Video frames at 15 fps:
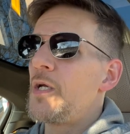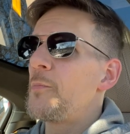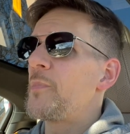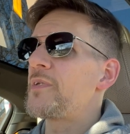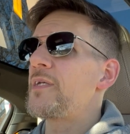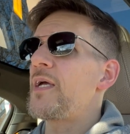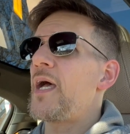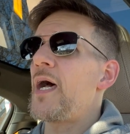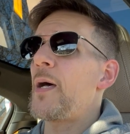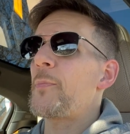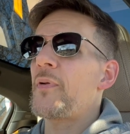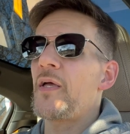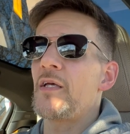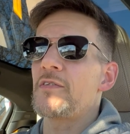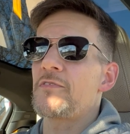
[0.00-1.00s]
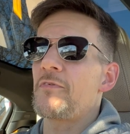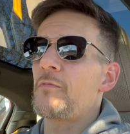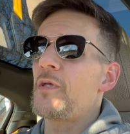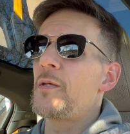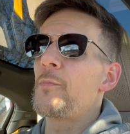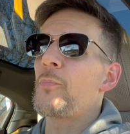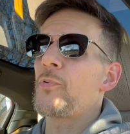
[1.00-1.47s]
But the app has
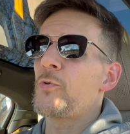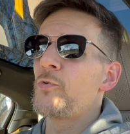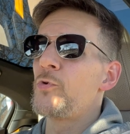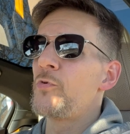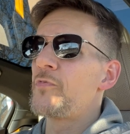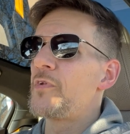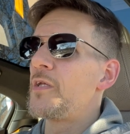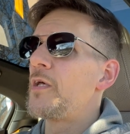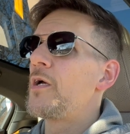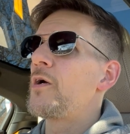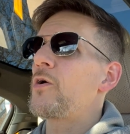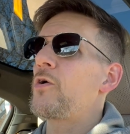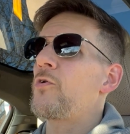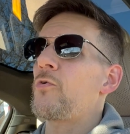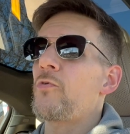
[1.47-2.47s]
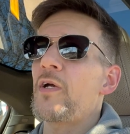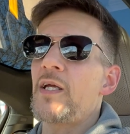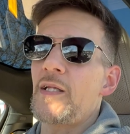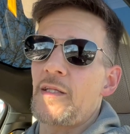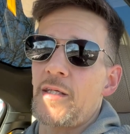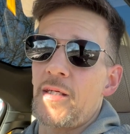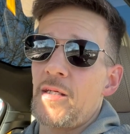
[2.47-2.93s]
improved
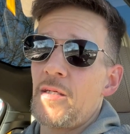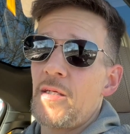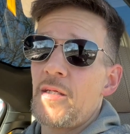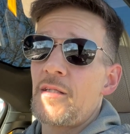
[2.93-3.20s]
greatly.